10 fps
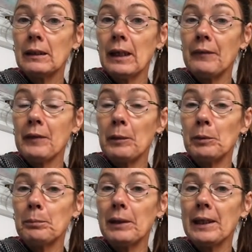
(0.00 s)
And they
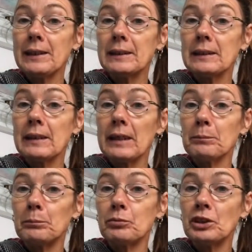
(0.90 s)
would place that
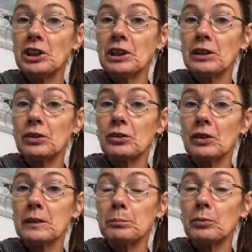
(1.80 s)
Brigid's
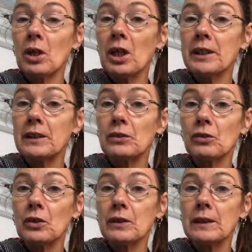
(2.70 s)
Cross, Bride's
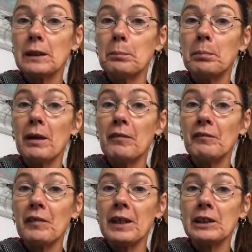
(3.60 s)
Cross, above
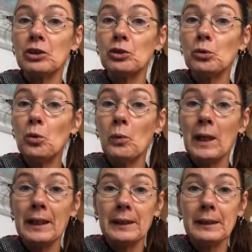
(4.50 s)
their
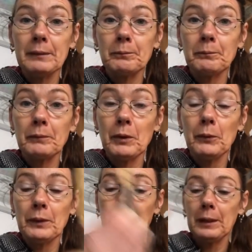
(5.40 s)
doorway,
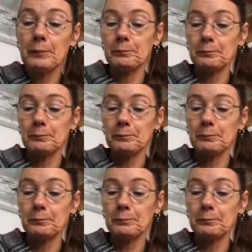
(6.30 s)
okay?